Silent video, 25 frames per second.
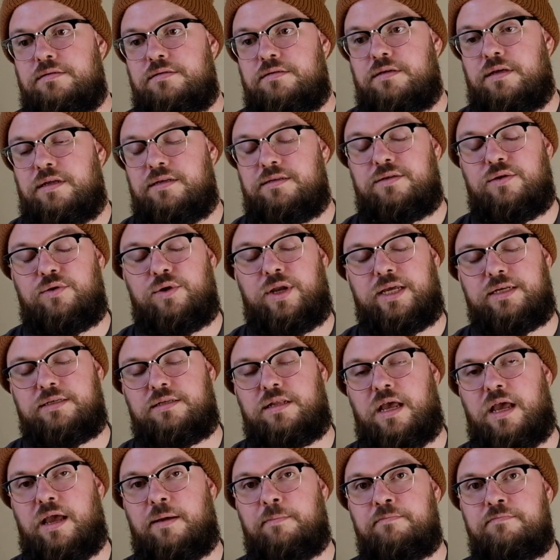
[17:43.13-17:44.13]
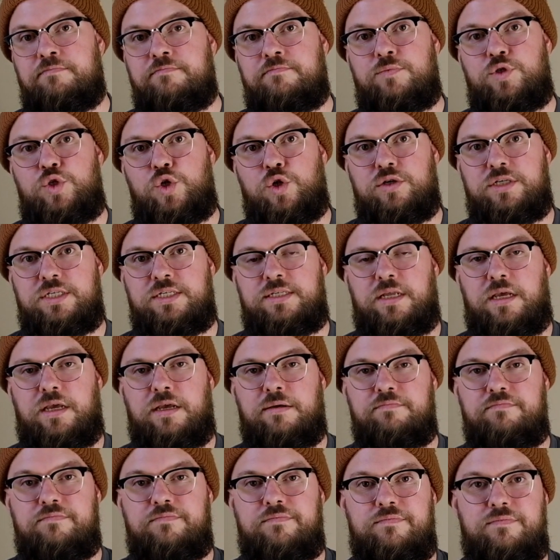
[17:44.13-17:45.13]
Until next time, y'all just
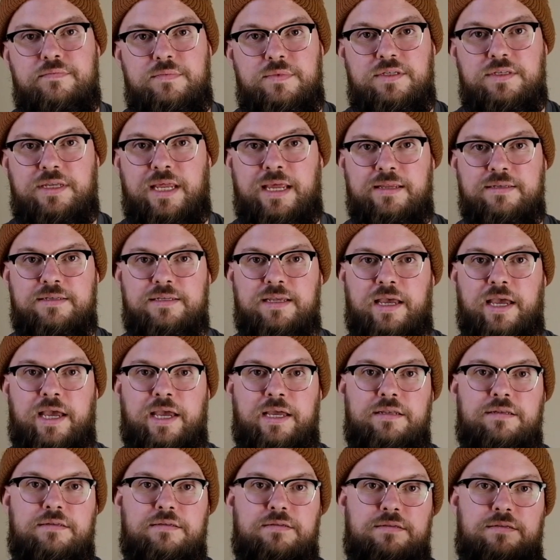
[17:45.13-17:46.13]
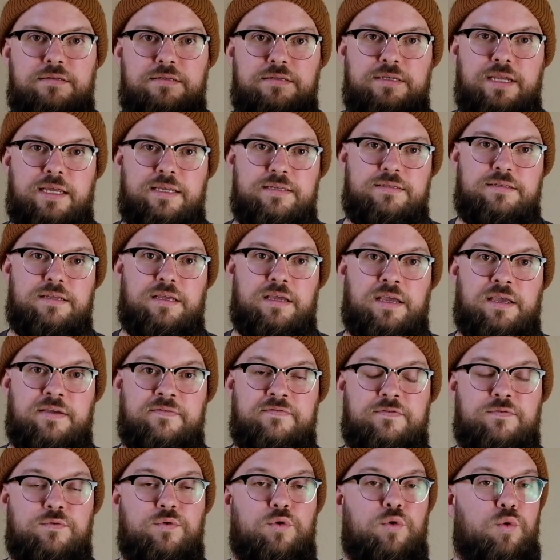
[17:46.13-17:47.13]
stay inside, stay
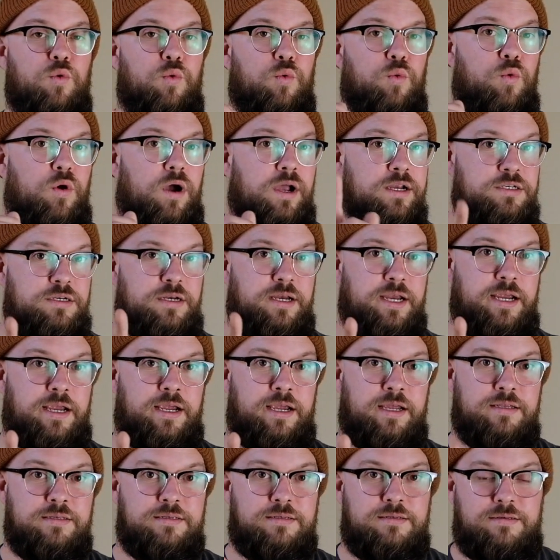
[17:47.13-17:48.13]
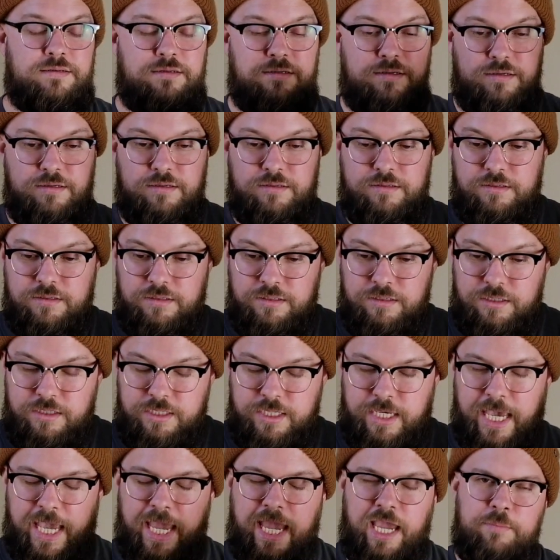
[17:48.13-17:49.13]
safe, wash your hands,
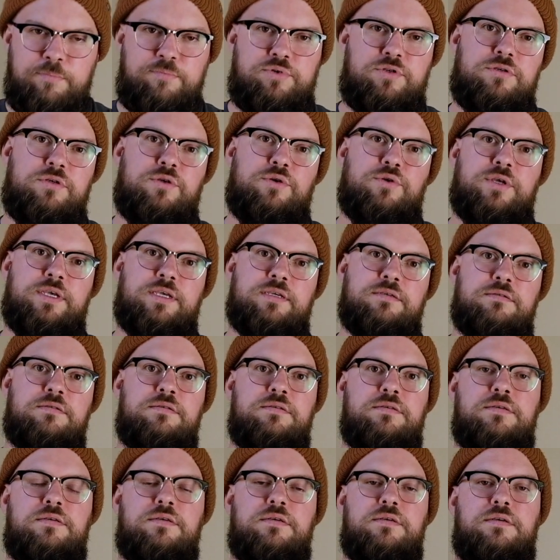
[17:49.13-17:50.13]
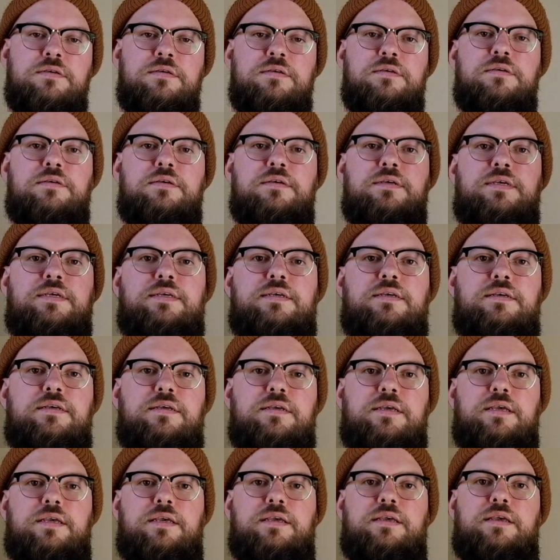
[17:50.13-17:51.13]
keep shooting,
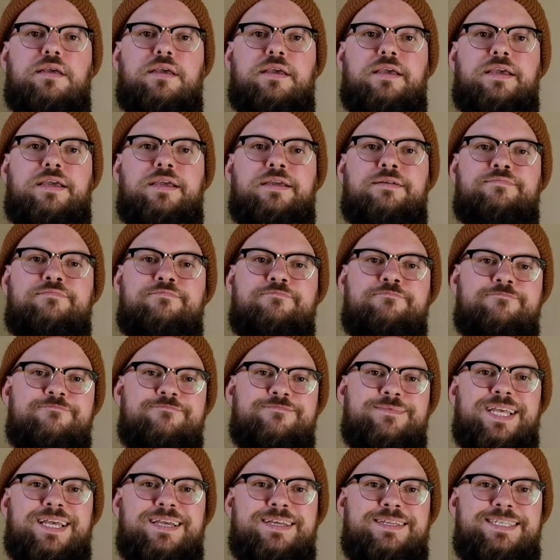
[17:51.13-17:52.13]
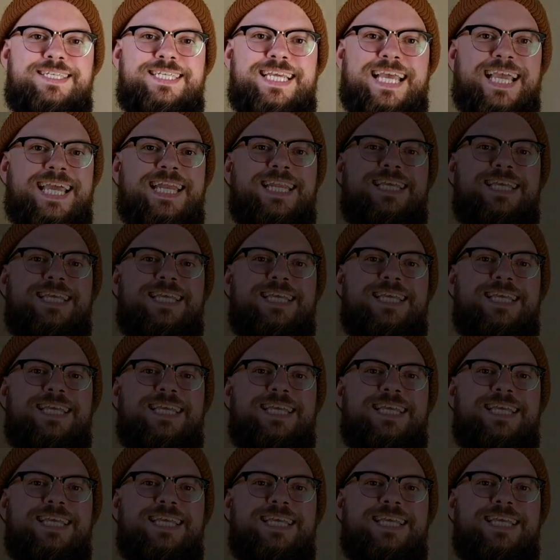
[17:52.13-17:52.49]
and take it